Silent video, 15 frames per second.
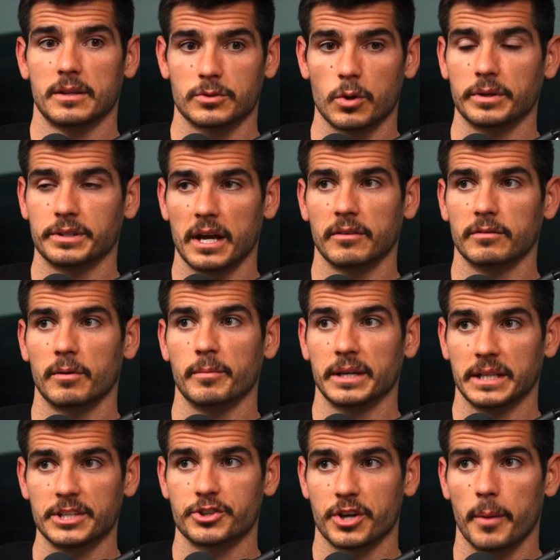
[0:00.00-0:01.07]
There's only 10 of them in
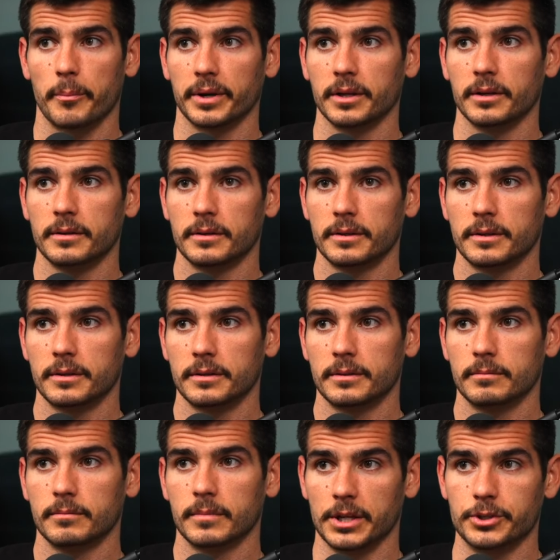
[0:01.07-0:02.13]
each company
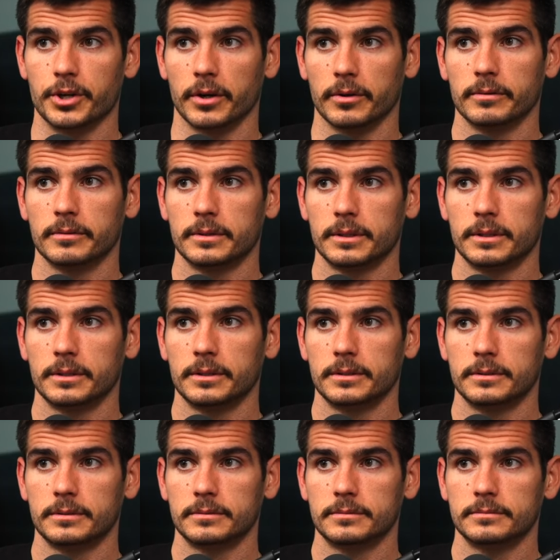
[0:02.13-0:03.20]
each year.
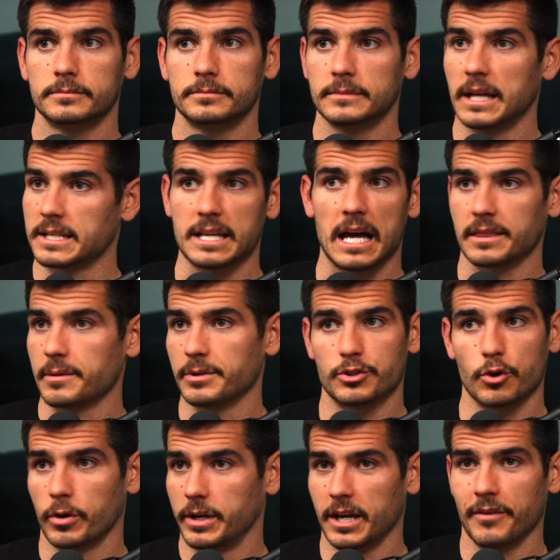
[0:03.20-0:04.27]
That's not the
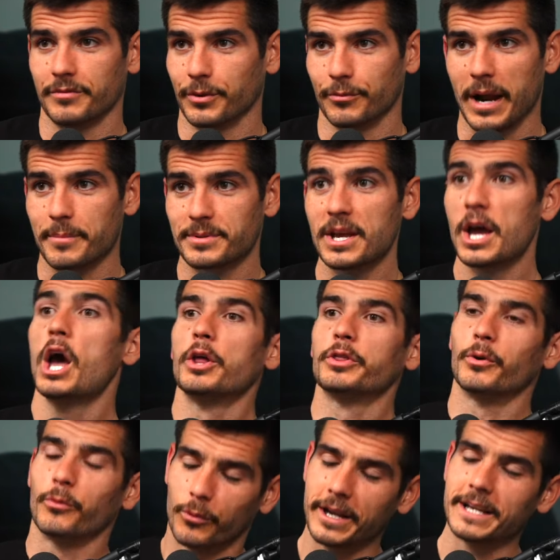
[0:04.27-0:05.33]
majority of the reps.
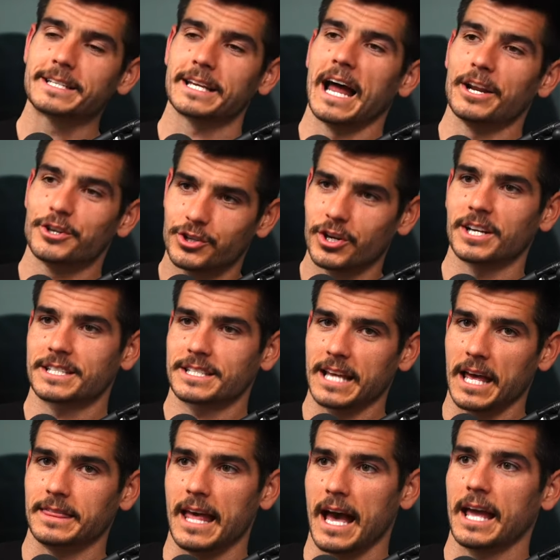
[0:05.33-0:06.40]
The reason I just
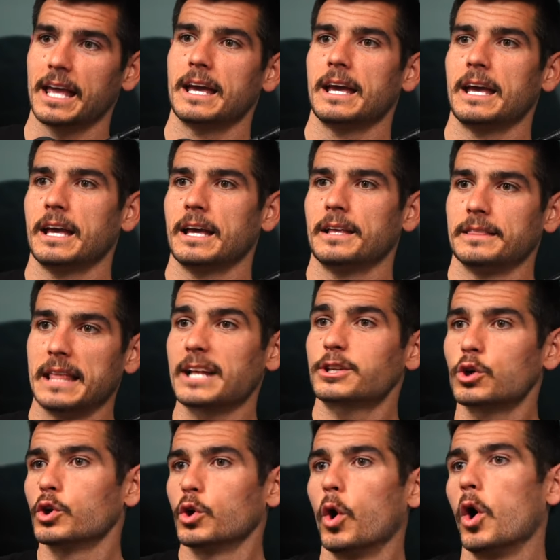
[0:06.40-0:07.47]
said that, that's
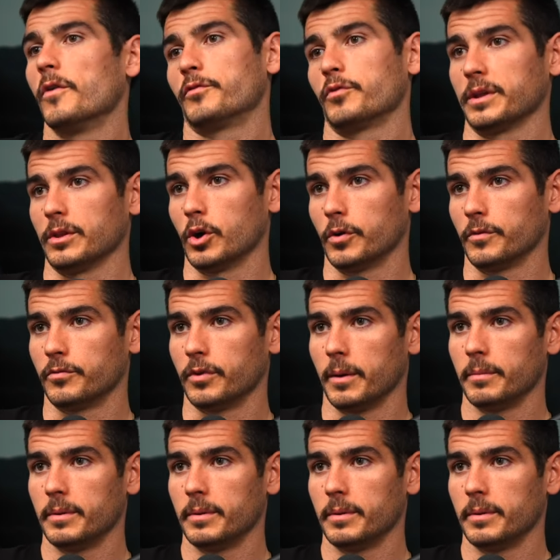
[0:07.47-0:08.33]
who you hopefully learn from.